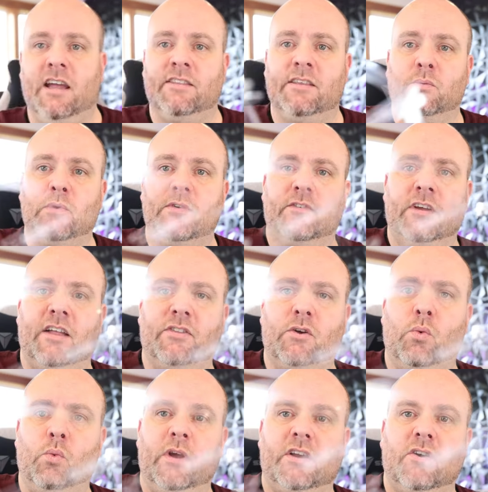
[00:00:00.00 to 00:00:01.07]
And then we've got
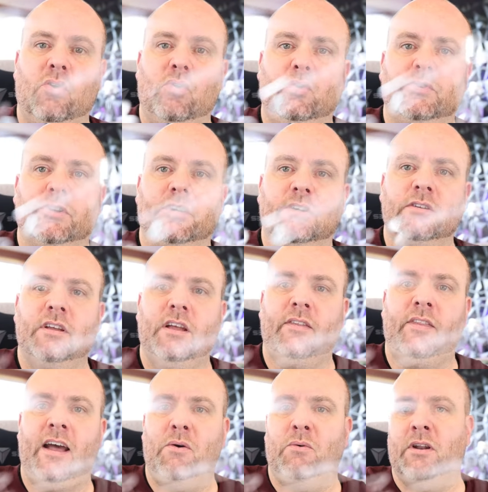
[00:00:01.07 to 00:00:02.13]
the wick holder,
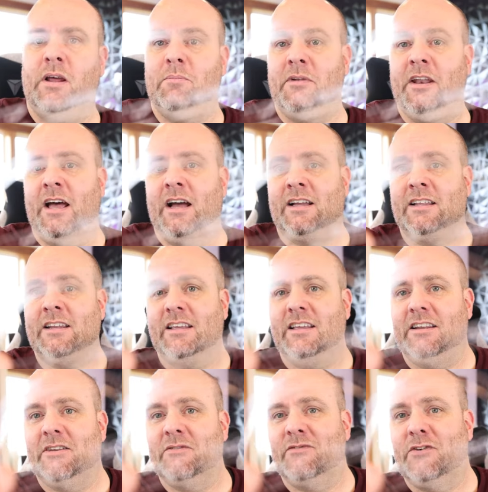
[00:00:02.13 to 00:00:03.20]
and that one I'm not going to
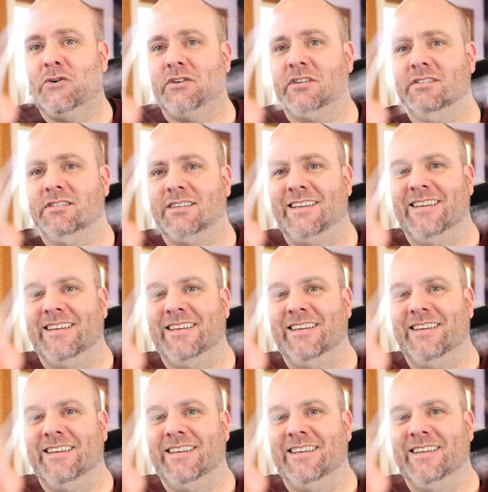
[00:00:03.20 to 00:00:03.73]
get in focus.